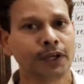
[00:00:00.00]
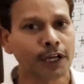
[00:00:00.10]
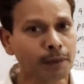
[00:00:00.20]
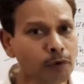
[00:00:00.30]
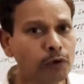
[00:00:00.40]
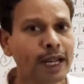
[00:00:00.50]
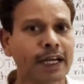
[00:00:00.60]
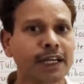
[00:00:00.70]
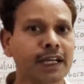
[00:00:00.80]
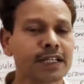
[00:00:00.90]
remove
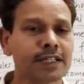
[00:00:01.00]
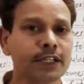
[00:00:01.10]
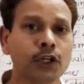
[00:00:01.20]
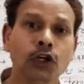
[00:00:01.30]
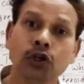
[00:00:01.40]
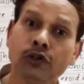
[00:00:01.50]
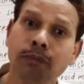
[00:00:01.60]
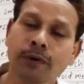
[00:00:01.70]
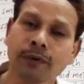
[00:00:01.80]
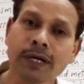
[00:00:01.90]
lactic acid to
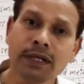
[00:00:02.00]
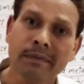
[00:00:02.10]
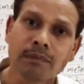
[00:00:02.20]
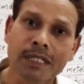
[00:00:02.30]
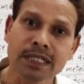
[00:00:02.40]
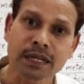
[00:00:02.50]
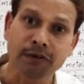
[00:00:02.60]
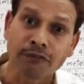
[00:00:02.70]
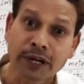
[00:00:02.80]
prevent muscle